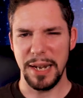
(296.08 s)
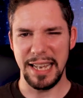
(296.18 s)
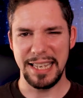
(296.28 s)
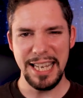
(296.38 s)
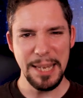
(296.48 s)
But
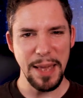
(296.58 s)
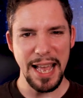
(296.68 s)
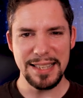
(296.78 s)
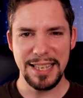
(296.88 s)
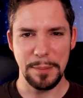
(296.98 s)
I keep
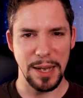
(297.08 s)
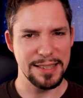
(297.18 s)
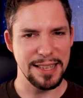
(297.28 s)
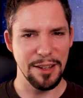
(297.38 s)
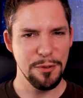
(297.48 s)
asking
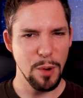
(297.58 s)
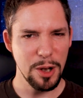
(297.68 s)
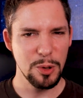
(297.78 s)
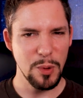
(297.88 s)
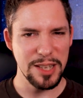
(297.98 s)
myself
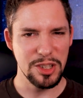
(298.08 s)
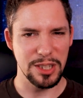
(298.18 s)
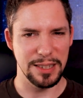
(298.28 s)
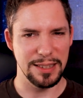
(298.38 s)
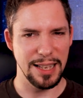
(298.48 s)
one
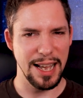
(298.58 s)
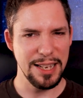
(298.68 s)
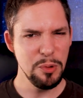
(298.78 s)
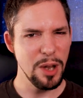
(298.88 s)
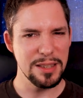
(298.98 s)
question.
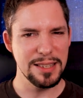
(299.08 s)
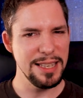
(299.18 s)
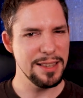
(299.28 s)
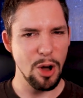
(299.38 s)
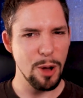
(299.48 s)
I do not
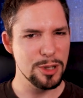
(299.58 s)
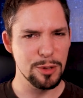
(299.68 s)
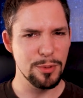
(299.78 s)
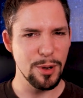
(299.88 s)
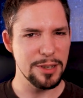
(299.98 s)
see the
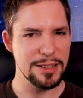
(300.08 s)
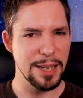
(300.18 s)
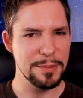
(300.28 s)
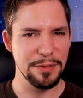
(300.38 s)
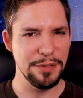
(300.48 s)
orbital
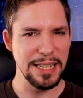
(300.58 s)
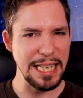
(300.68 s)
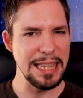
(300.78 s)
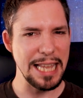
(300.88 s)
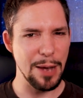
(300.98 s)
prototype to fit
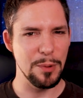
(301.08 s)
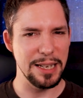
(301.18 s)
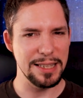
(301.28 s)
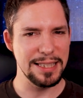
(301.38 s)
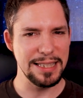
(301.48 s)
in there
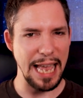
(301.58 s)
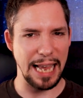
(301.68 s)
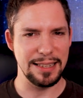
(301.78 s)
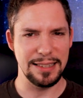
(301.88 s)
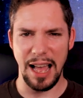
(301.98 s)
when it's
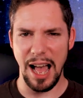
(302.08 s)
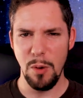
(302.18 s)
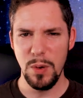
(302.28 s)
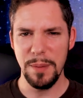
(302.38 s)
stacked. Are